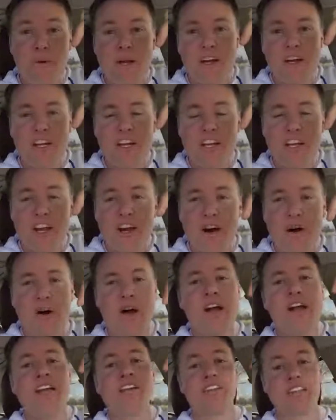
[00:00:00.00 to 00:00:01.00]
We're gonna
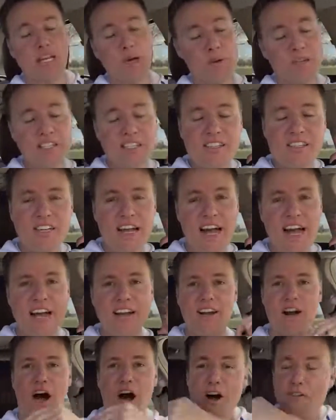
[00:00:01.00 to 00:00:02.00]
go see what's
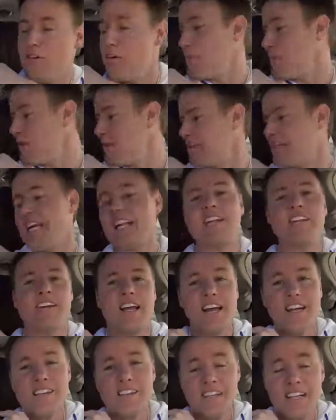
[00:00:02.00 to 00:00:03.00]
inside of a
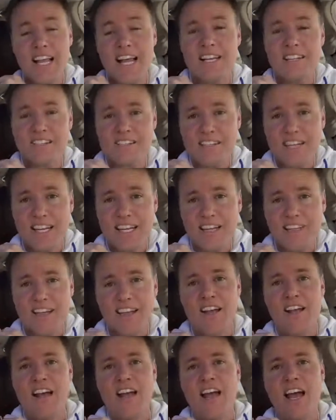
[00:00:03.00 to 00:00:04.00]
Mercedes S-Class seat,
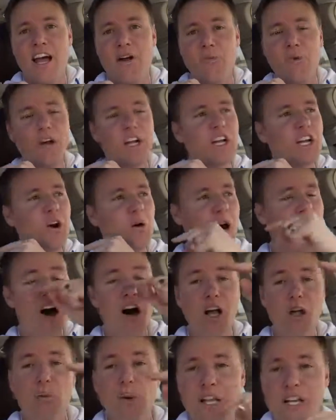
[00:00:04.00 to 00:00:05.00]
and we're gonna go
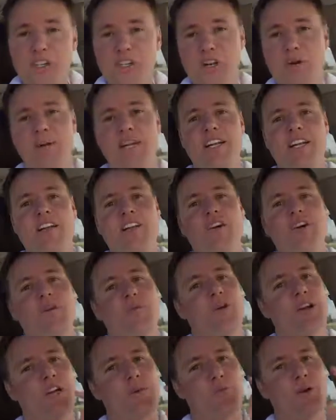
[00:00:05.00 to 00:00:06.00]
all the way to Germany to do it,
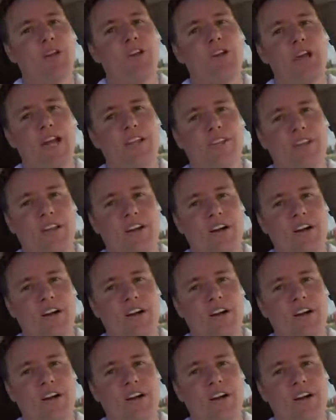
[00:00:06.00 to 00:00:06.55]
and we're gonna bring you guys